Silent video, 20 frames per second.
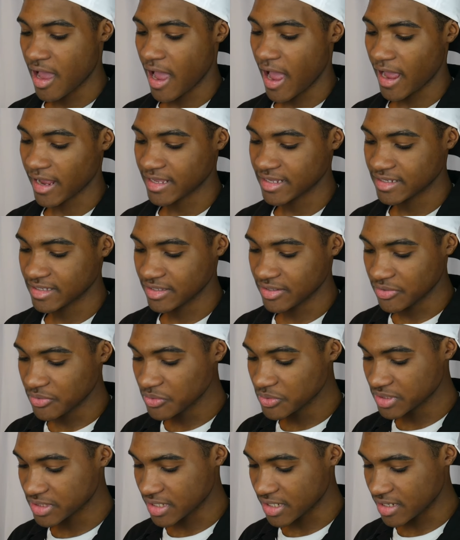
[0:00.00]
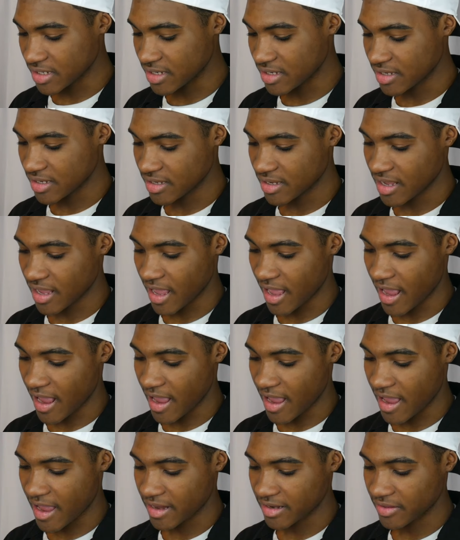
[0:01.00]
I can use it
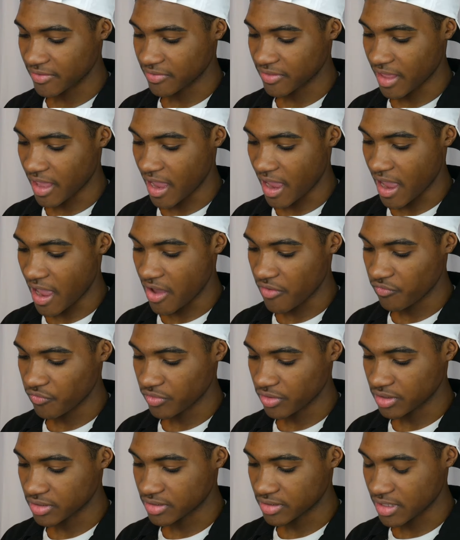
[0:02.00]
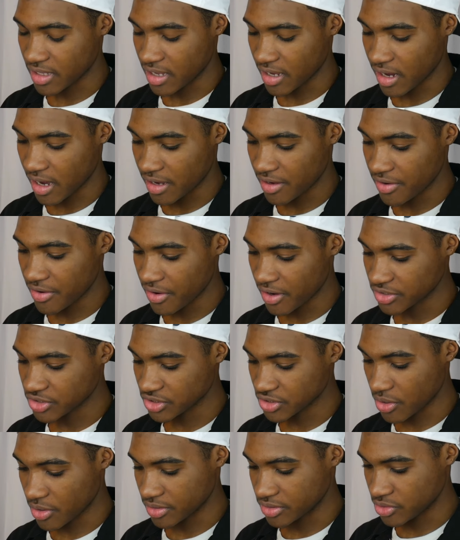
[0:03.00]
and they have a thing on here. I
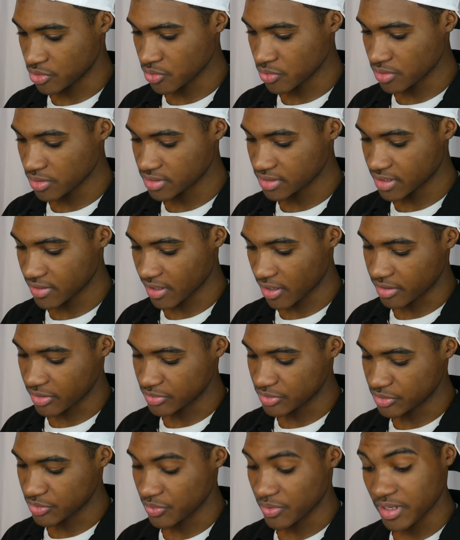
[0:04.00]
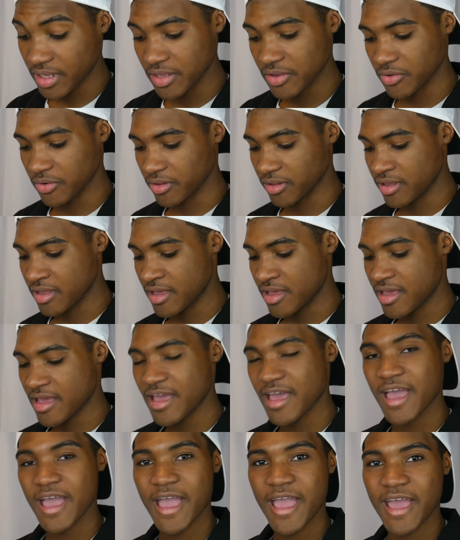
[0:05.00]
just go to tools and then go to heal.
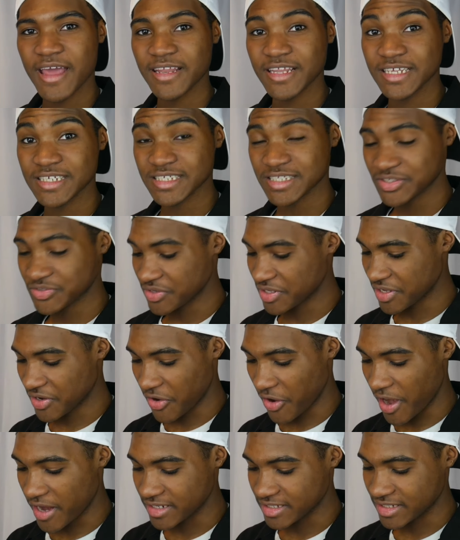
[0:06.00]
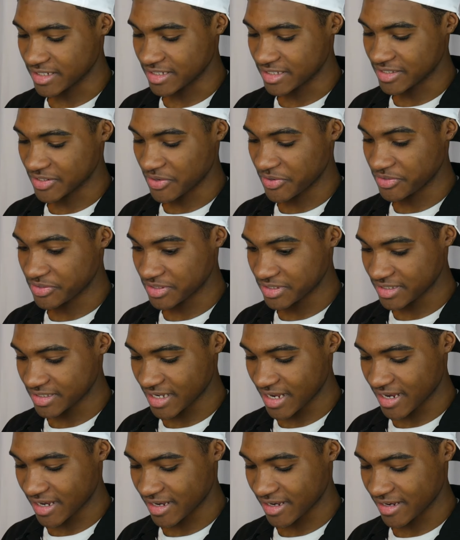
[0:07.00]
And this is really crazy. So you just
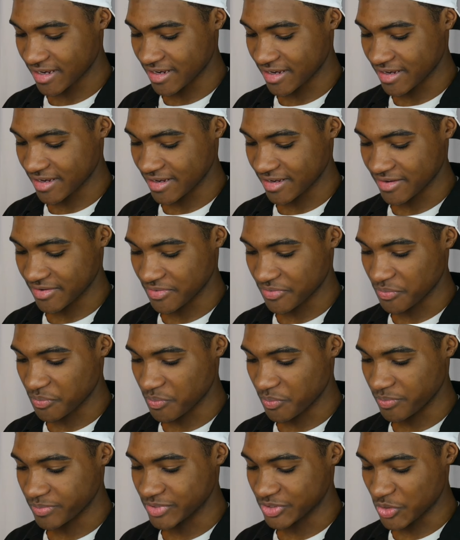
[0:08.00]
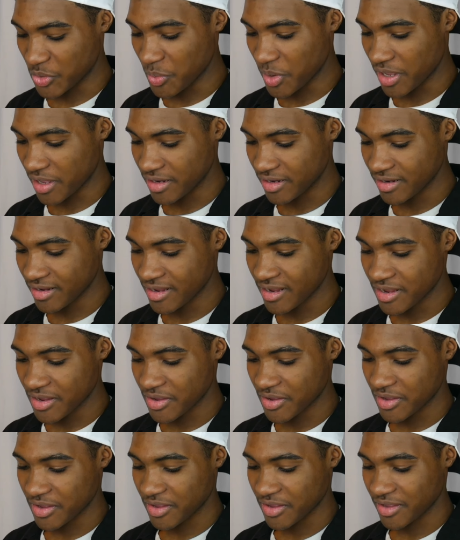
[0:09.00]
like zoom in
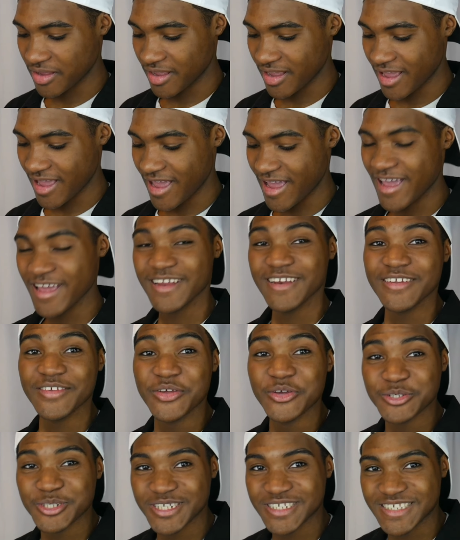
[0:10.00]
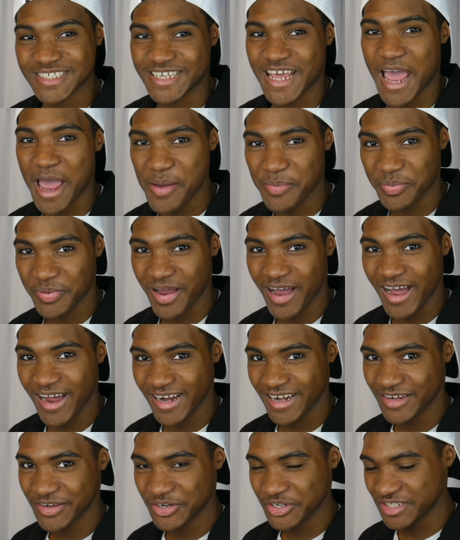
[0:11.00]
and you just tap
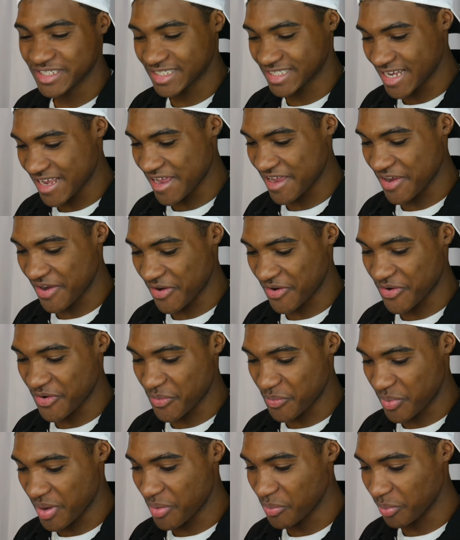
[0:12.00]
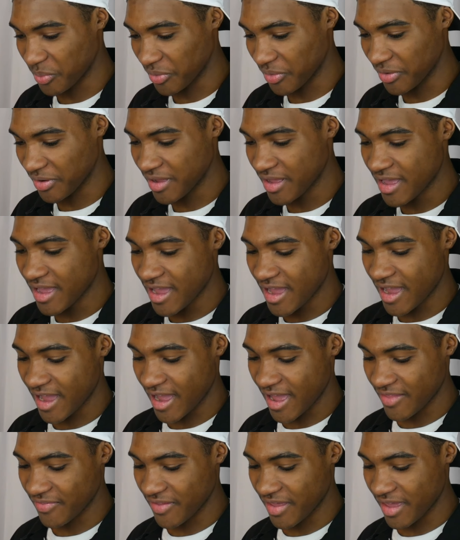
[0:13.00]
on your zit or your pimple
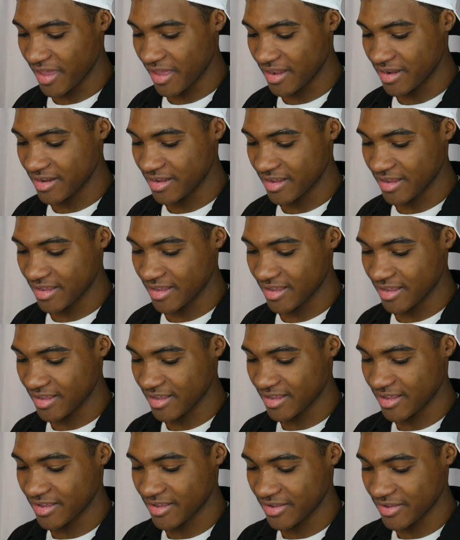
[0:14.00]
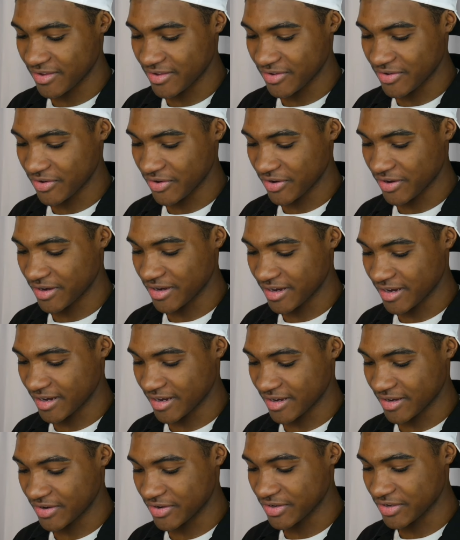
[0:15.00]
and then your
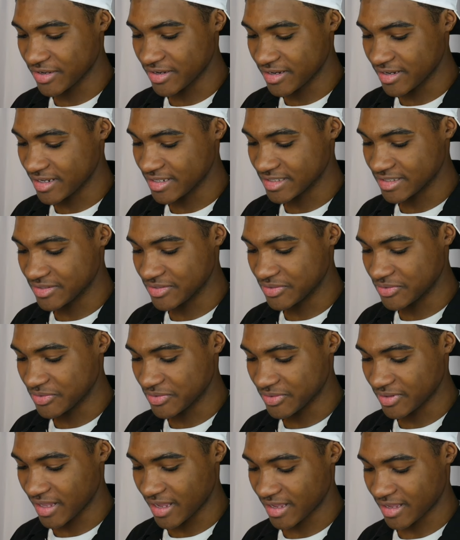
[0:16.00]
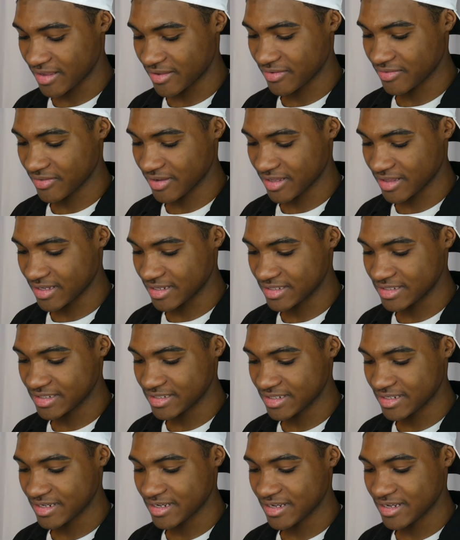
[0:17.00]
good is new. Like, look at this.